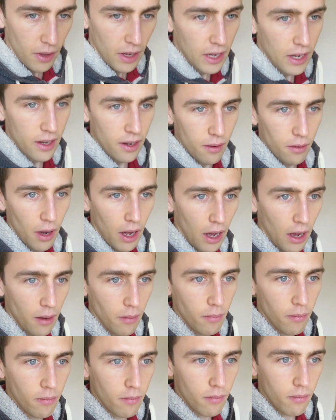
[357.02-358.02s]

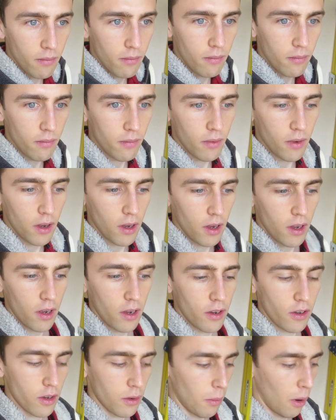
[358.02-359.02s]
think
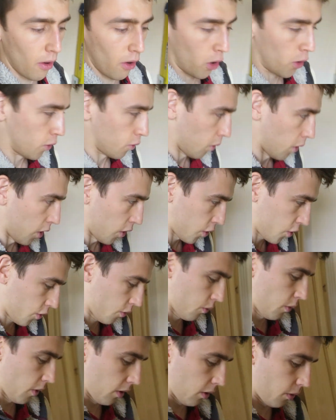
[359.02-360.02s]
tomorrow's wash
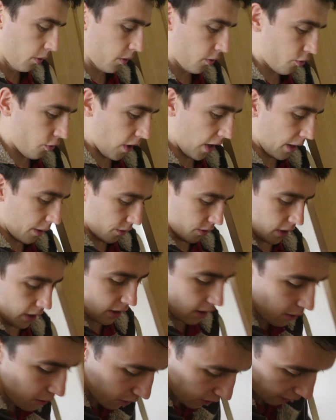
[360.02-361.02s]
will dry outside
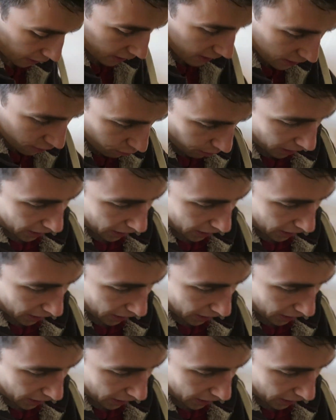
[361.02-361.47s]
though. I think it's